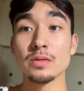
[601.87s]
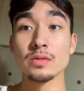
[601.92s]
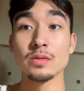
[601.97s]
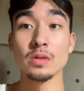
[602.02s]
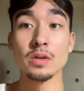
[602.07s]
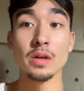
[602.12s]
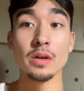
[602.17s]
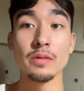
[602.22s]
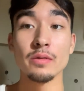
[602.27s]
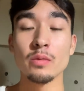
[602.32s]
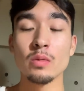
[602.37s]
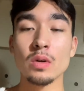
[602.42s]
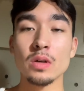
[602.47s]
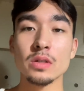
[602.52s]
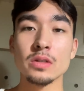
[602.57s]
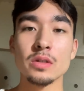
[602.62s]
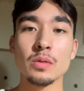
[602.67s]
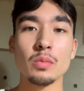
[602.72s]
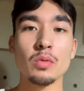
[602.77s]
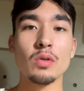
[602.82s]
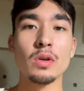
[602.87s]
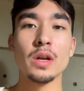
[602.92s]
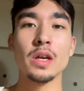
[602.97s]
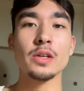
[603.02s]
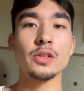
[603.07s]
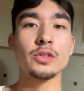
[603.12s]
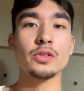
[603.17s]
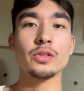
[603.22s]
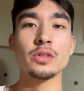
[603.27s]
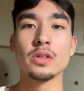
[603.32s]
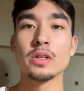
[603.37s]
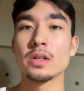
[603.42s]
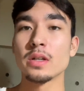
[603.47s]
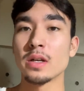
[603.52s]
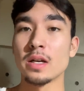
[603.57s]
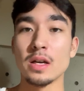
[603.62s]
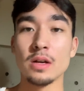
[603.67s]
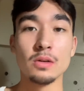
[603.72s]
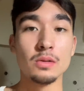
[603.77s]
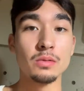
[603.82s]
So yeah, if you want to support extra,
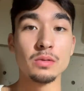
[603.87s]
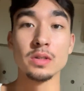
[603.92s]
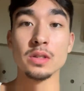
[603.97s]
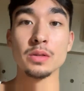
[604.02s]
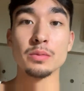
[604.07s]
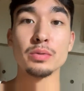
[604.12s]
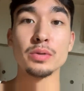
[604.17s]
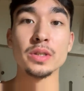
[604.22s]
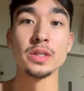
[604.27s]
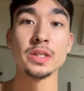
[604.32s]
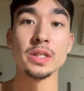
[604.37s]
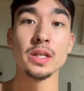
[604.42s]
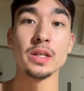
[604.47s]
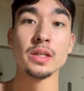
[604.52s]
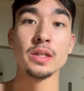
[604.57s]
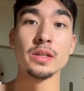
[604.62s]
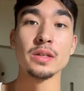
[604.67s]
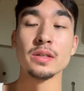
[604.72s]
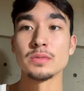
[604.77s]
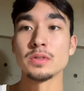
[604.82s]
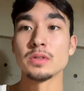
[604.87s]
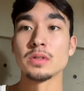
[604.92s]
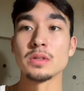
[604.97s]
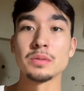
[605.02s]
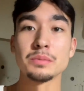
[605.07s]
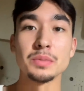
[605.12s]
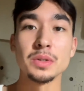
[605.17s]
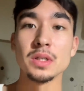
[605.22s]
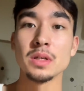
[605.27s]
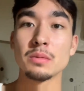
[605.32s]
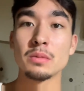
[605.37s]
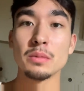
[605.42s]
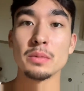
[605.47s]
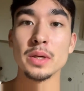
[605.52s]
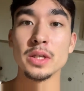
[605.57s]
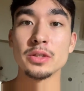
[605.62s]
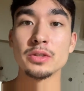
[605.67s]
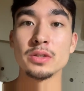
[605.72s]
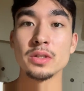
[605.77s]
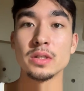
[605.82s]
I would really appreciate it. You can become a
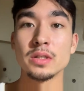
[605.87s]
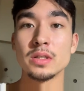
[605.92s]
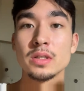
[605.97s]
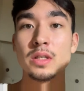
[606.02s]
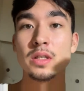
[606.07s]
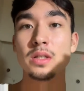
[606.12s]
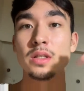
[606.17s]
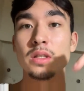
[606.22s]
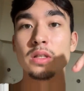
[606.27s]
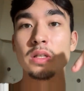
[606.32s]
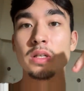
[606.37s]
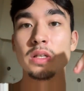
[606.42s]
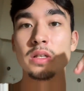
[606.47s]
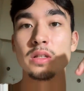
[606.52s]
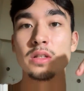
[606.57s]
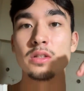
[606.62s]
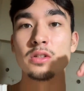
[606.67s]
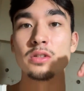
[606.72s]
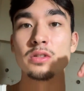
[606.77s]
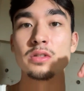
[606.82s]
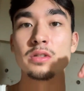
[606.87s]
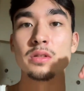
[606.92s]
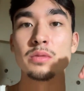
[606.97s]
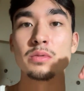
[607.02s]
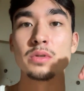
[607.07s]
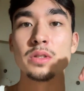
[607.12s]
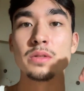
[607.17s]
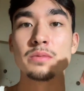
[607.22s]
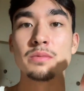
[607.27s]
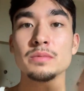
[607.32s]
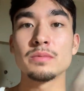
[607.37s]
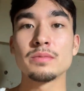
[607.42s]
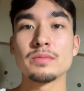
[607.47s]
patron in the link in the description